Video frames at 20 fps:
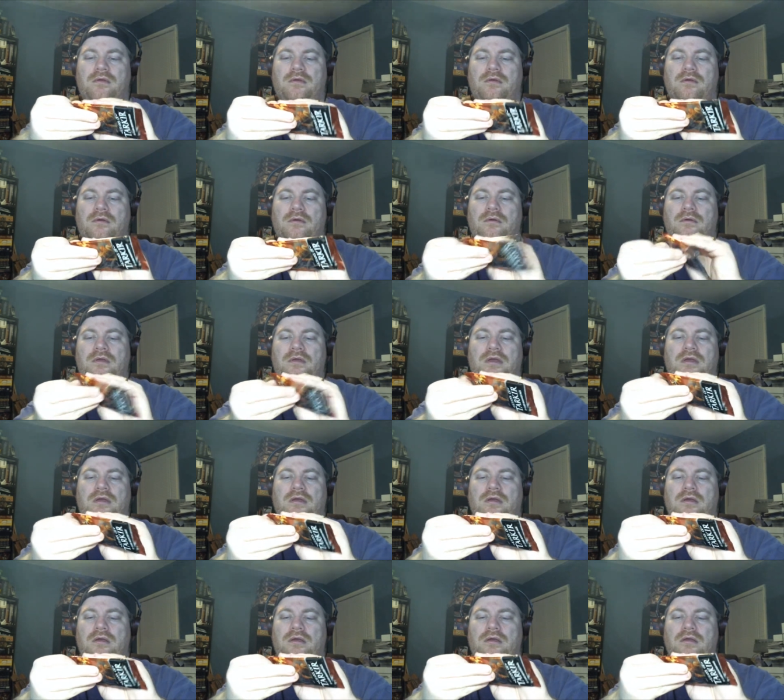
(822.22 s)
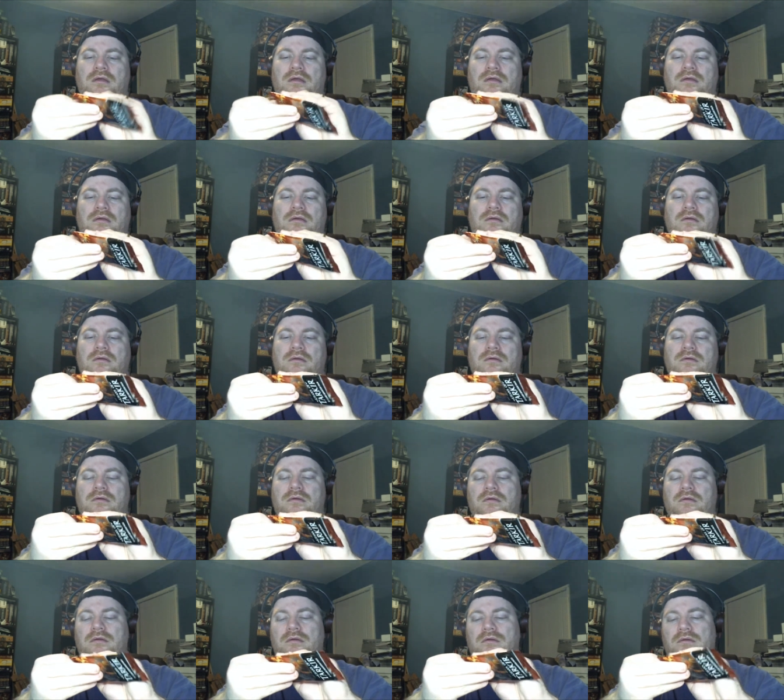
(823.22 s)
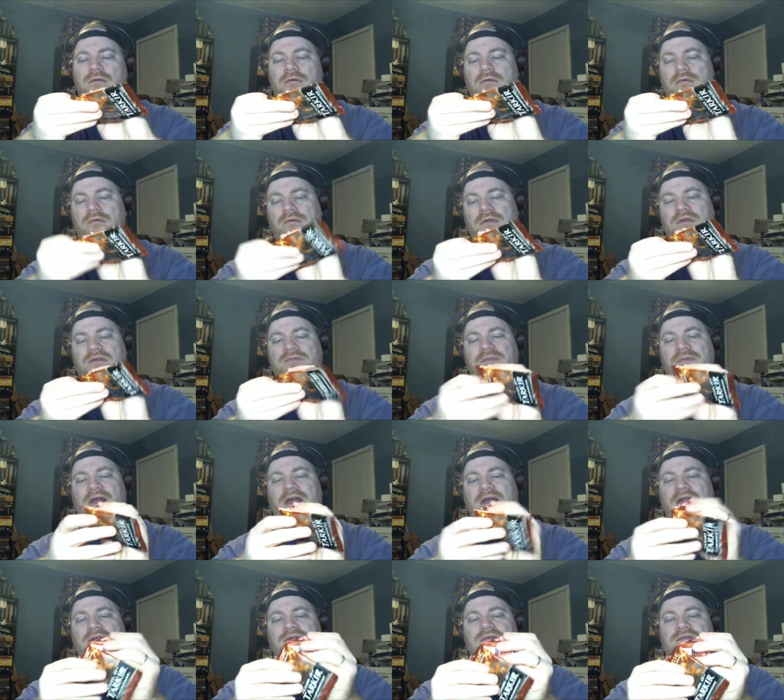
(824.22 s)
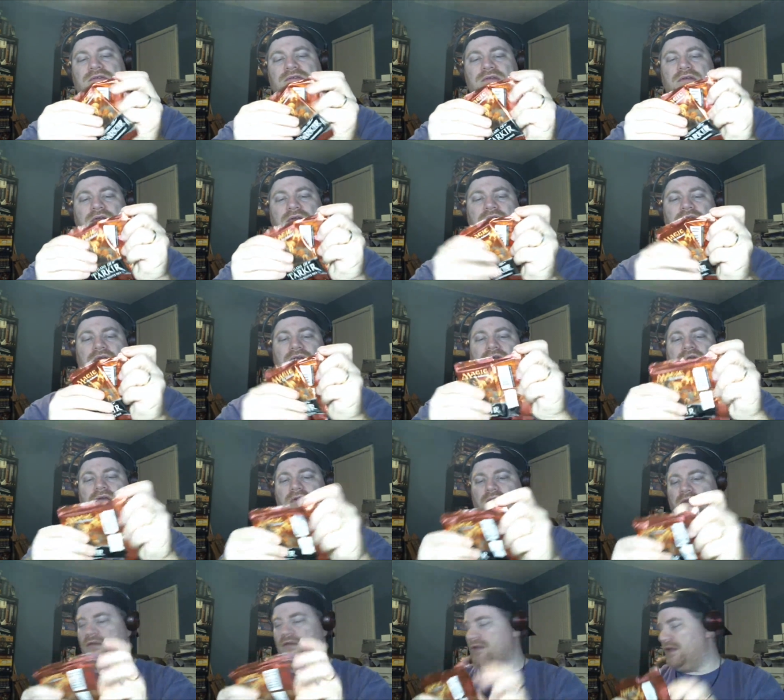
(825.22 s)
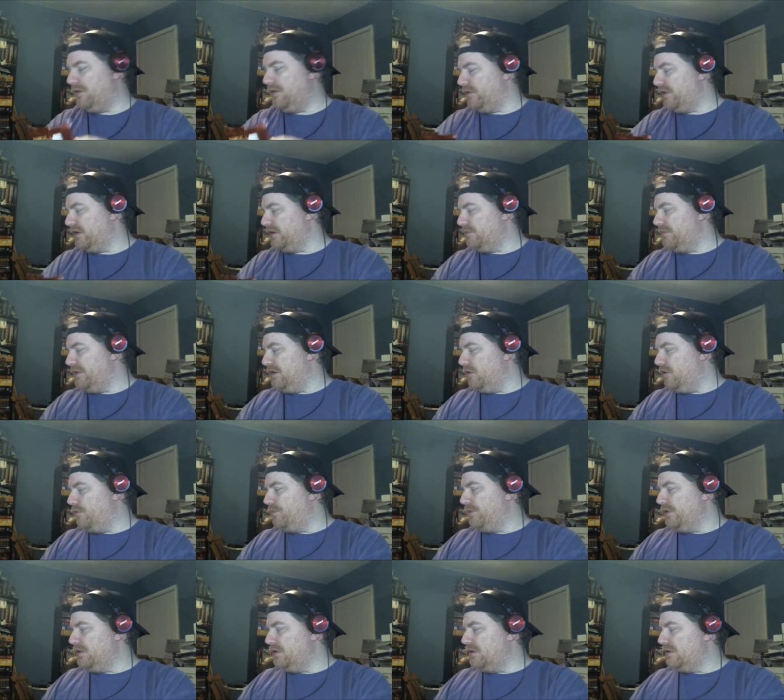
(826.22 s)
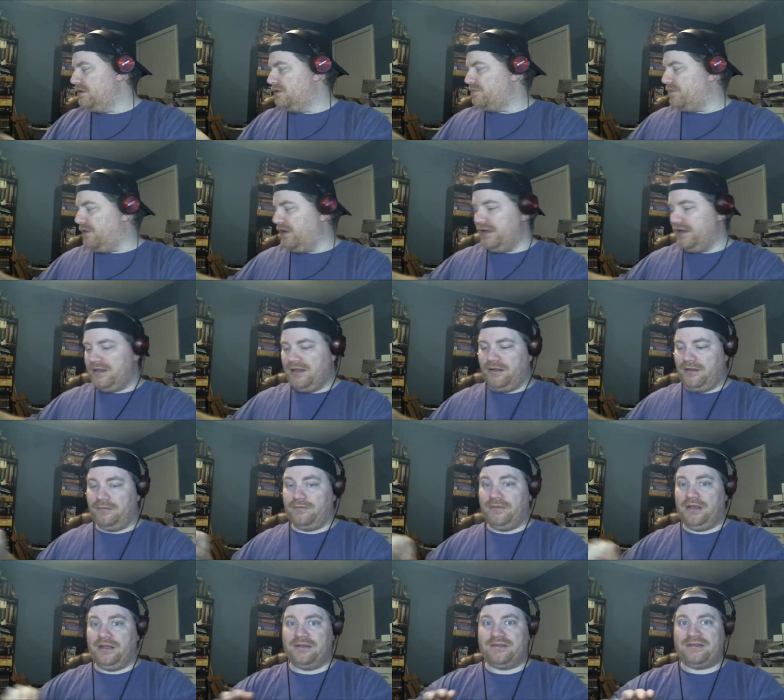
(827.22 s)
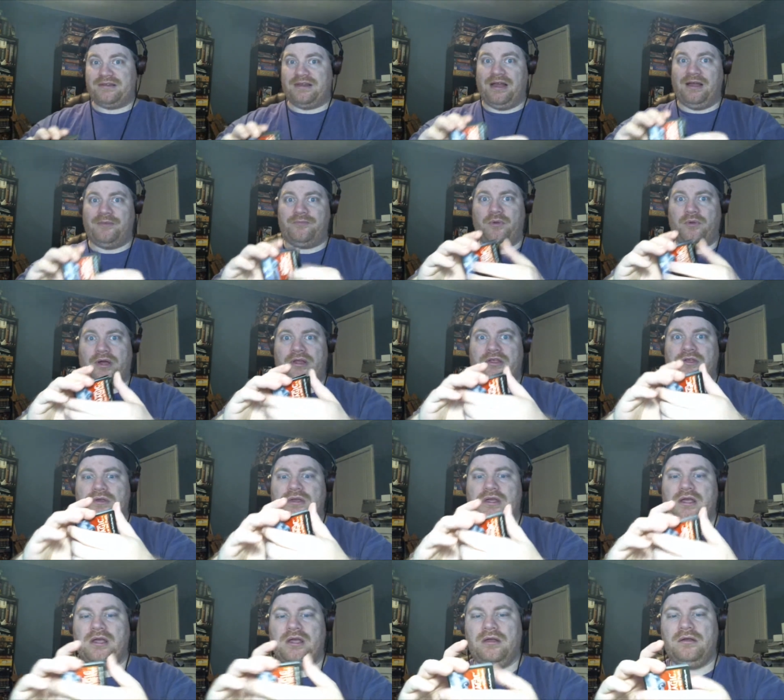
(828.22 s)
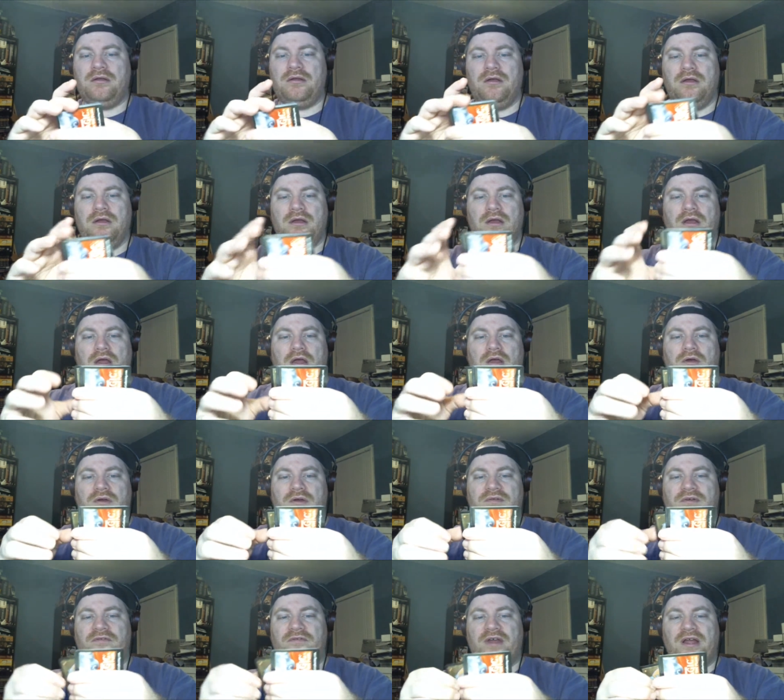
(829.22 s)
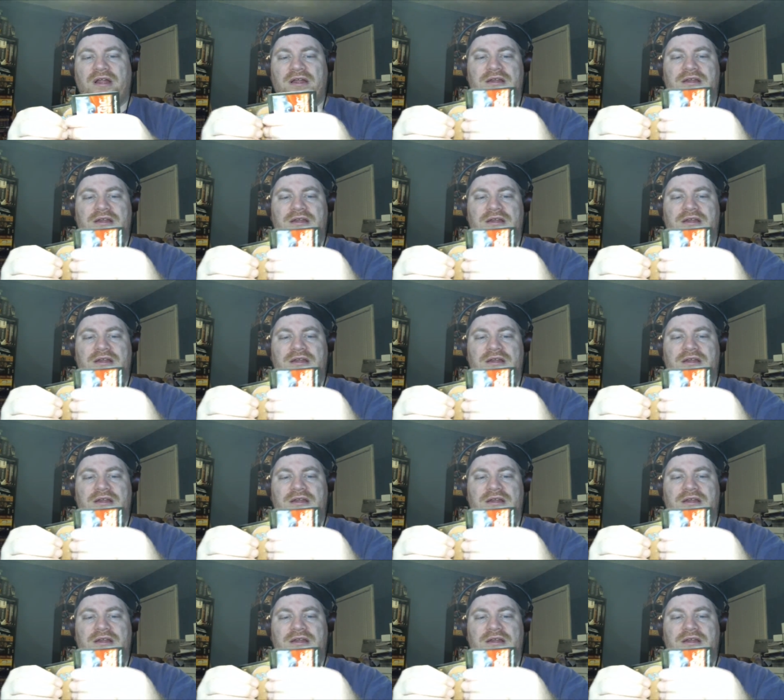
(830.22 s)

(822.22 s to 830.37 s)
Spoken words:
Okay. This pack is not wanting to be opened. It's probably telling me stop while you can. We have a Valley